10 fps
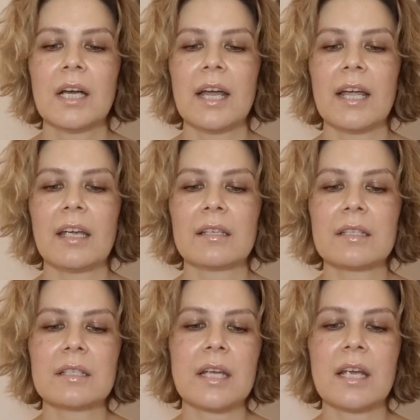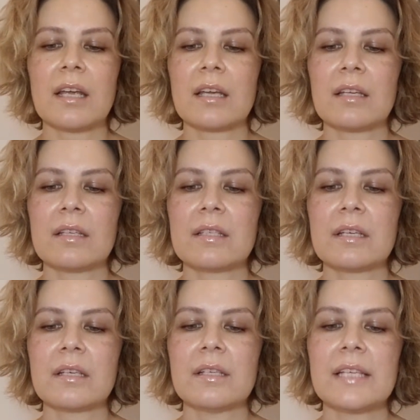It
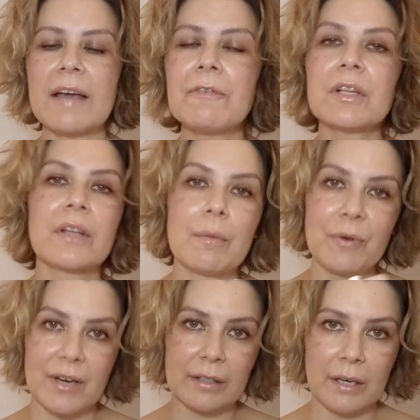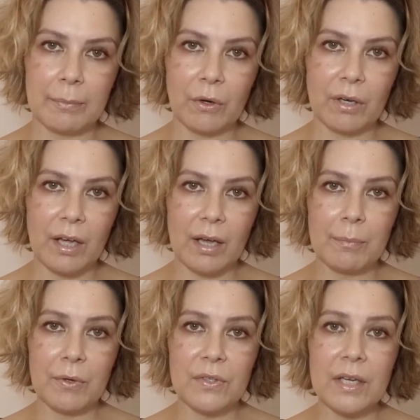is definitely a product that I'm going to keep
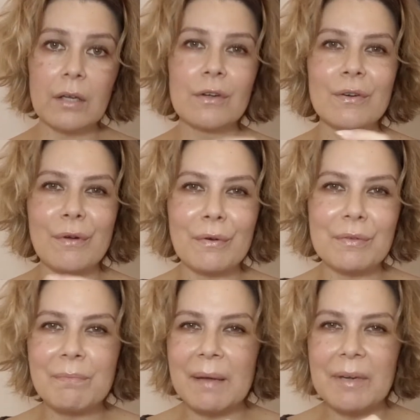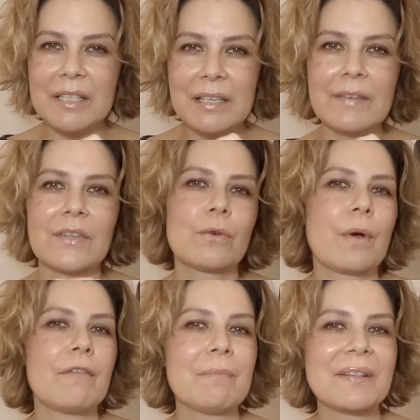using, and who knows, maybe 6 to
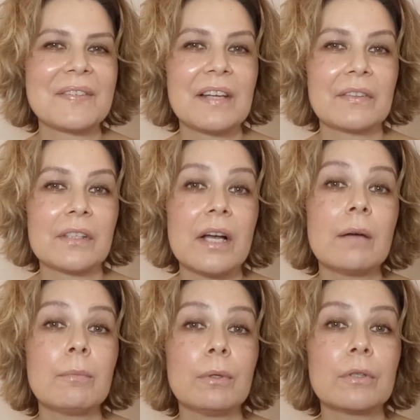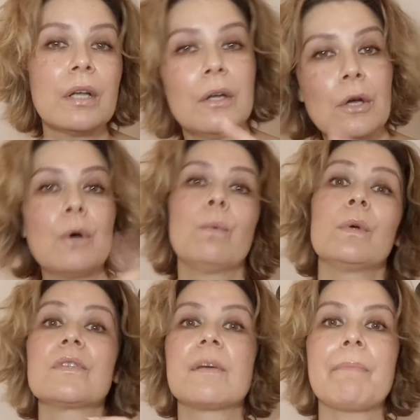12 months down the line
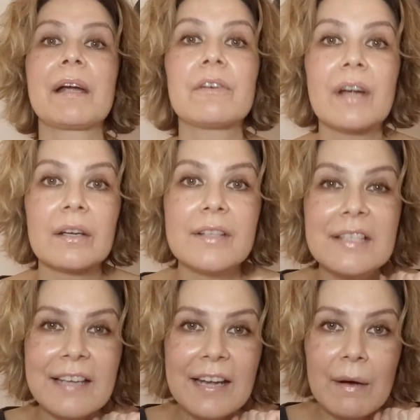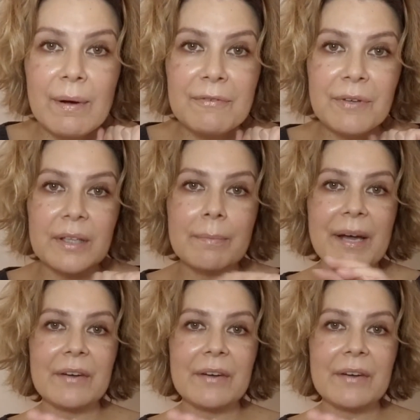we'll zip back around and see how I feel about